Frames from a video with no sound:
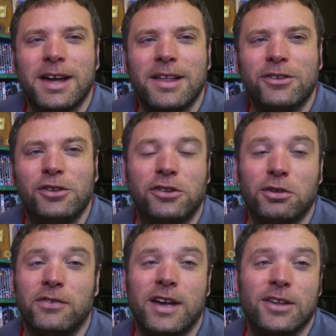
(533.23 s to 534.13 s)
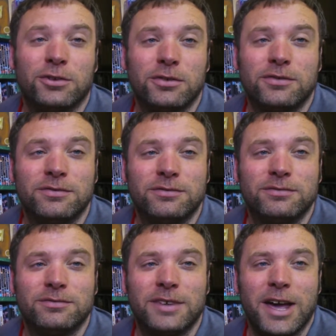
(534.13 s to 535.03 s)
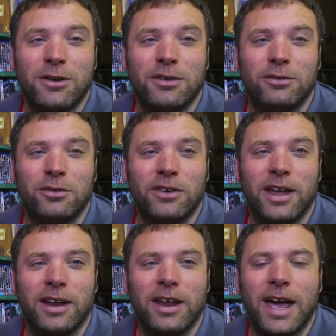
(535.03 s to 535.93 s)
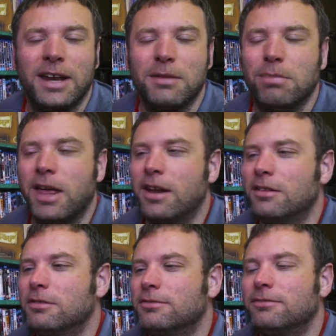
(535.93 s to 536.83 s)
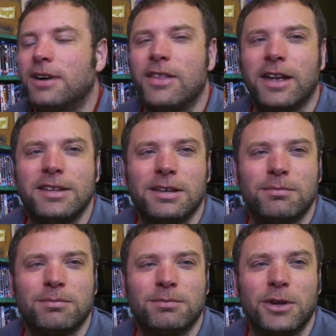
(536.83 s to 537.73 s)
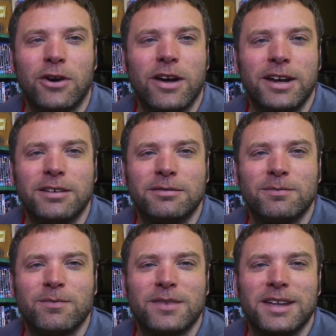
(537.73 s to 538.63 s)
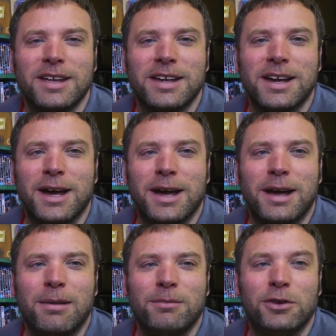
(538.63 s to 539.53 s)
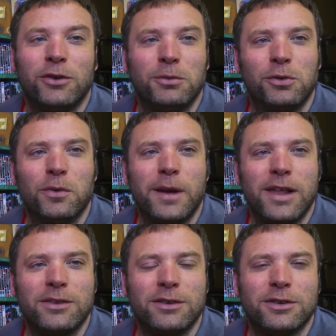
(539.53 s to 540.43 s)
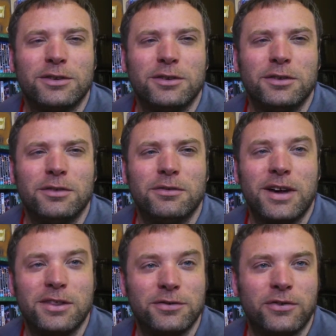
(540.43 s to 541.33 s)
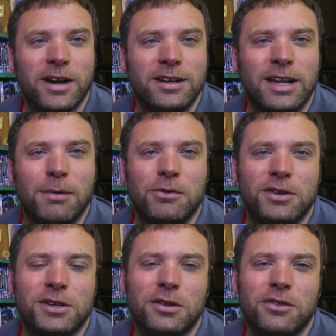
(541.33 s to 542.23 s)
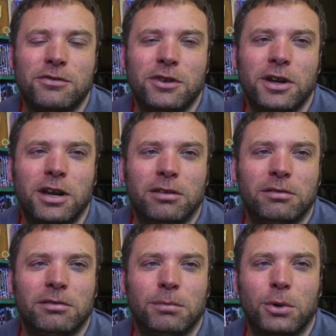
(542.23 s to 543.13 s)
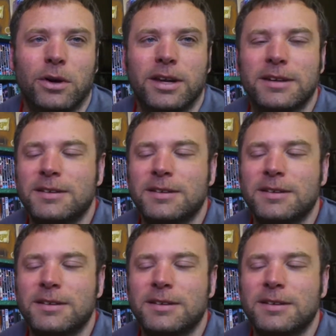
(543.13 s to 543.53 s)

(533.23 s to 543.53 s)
this is sort of out on an alien planet, and the father ends up dying. So the film's sort of about the father's friend coming to rescue the little boy